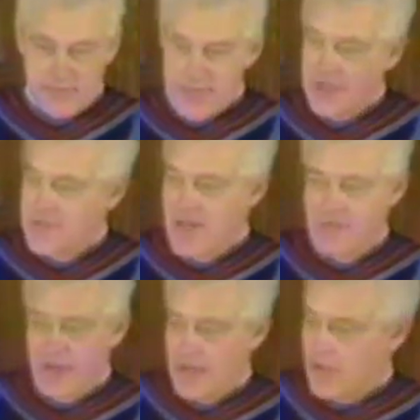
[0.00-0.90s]
And it's
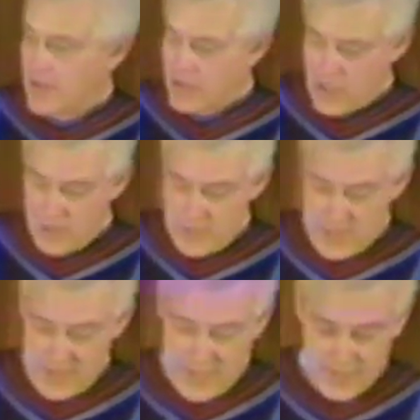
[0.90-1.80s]
not very long at all when
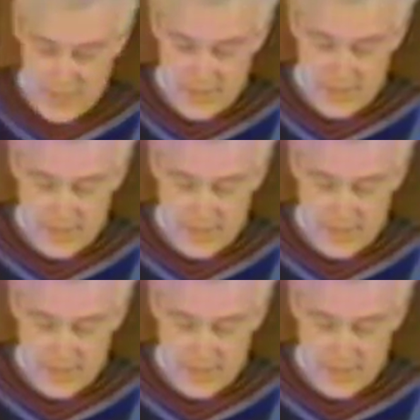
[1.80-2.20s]
you think of it.